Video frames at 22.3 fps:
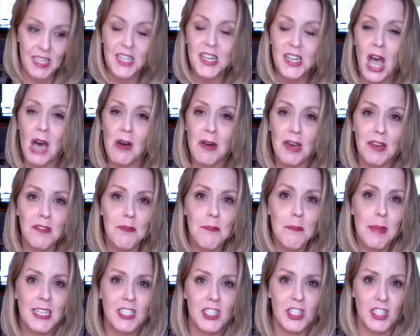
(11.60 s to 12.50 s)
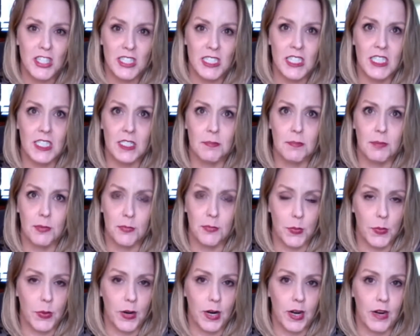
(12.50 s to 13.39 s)
Now, I've mentioned
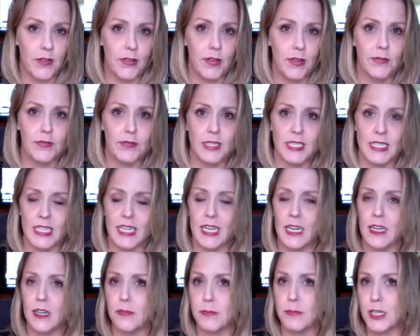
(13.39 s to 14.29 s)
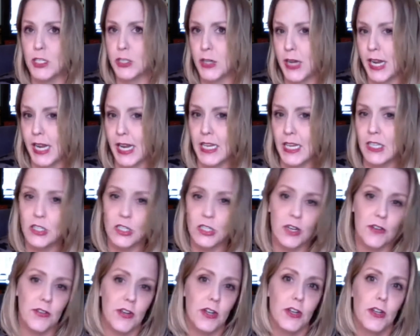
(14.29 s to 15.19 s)
before, if you've seen any of my trainings
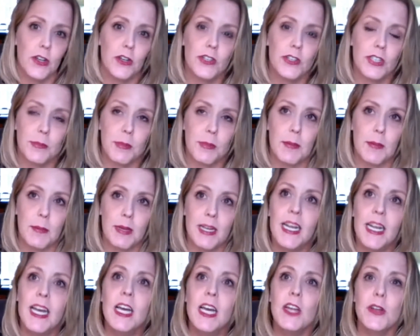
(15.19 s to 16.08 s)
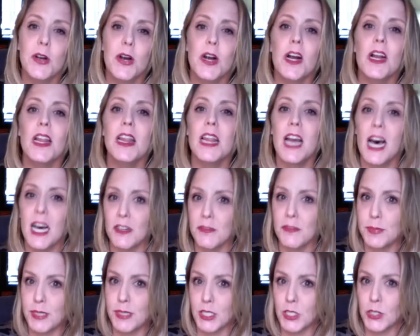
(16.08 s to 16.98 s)
or if you're new to me, but there are a lot
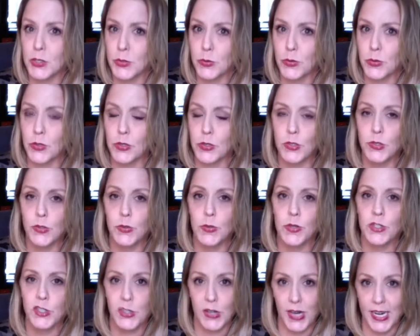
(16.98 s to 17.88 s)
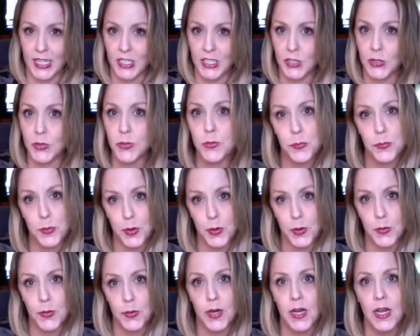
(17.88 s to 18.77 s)
of business owners who are trying to
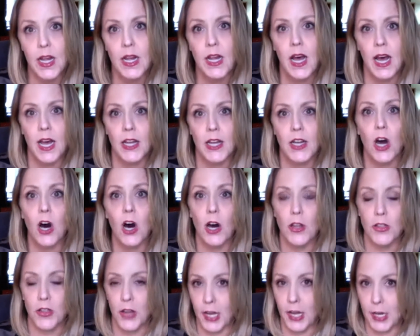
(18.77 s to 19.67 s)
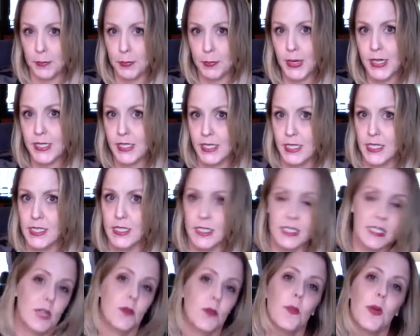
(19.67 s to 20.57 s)
grow an online
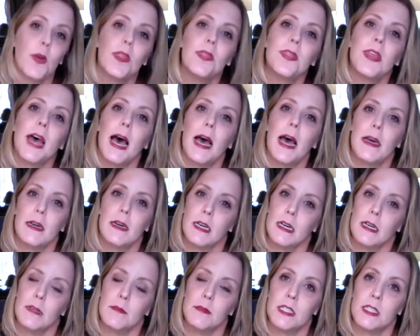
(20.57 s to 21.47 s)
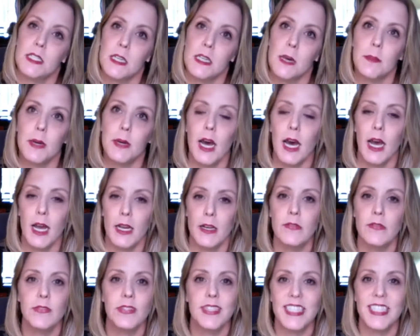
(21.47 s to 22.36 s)
presence. And with that comes some kind
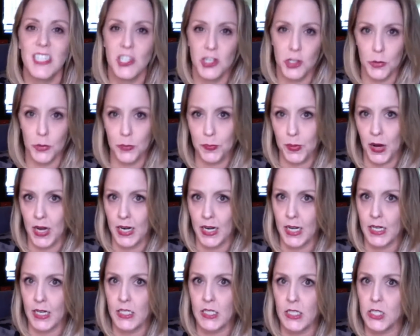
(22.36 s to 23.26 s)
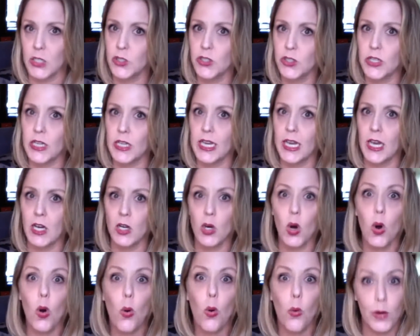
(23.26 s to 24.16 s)
of digital product, usually a
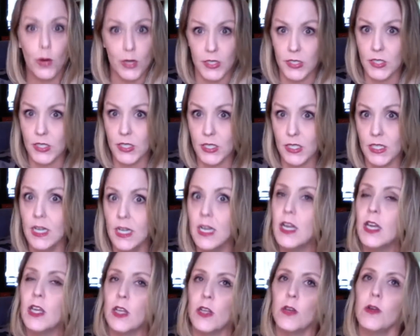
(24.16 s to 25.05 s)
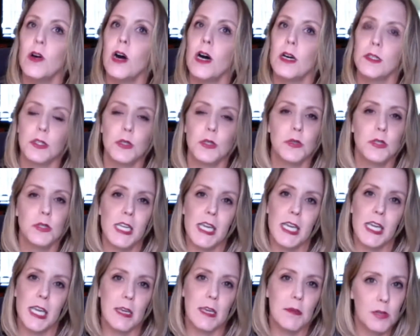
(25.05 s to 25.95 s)
course. You'll also
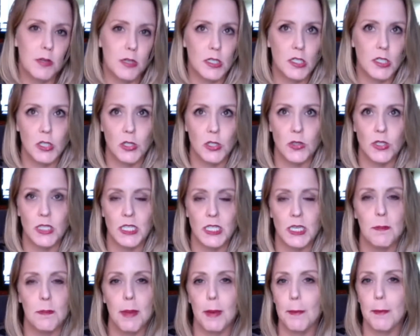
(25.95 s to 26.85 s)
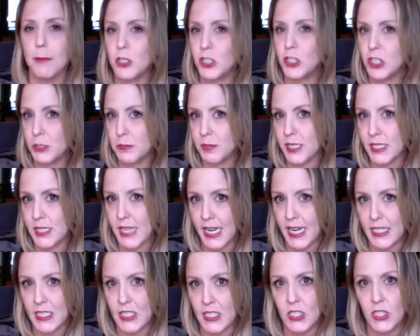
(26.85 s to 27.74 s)
see ebooks, you'll see membership
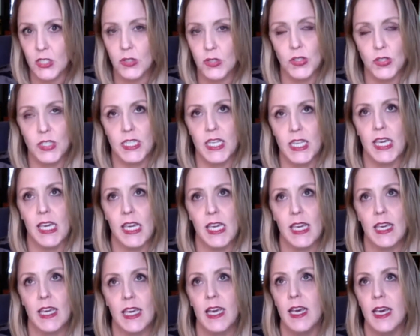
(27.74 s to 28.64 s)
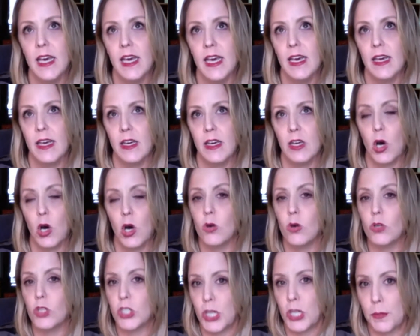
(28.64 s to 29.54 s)
sites, you'll see
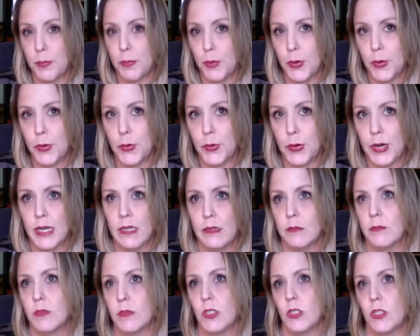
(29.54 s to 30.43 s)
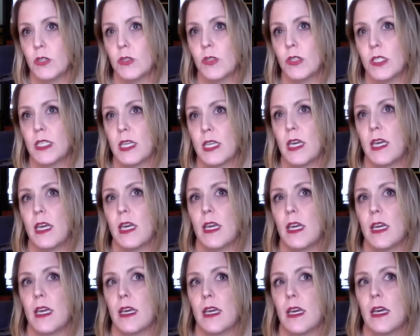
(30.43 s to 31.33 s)
coaching programs, you'll
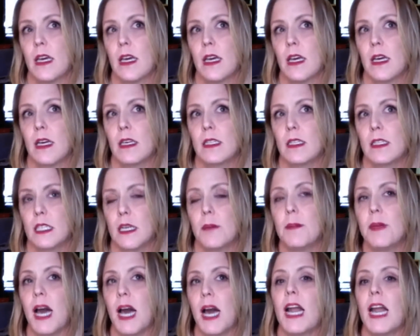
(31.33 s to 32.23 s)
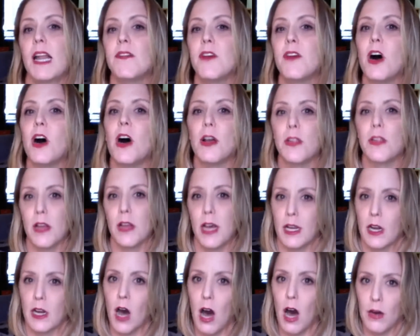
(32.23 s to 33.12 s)
see some kind of
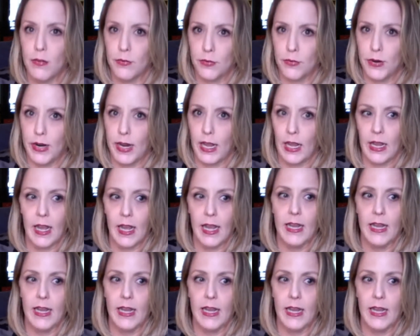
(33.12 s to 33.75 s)
online offering.